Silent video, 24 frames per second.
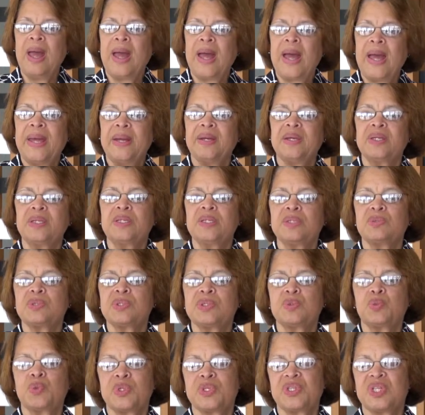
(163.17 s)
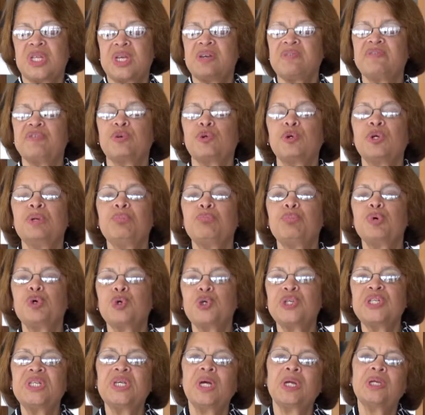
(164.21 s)
and it was therefore
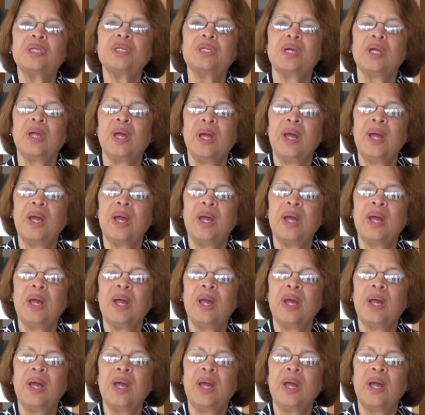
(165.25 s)
important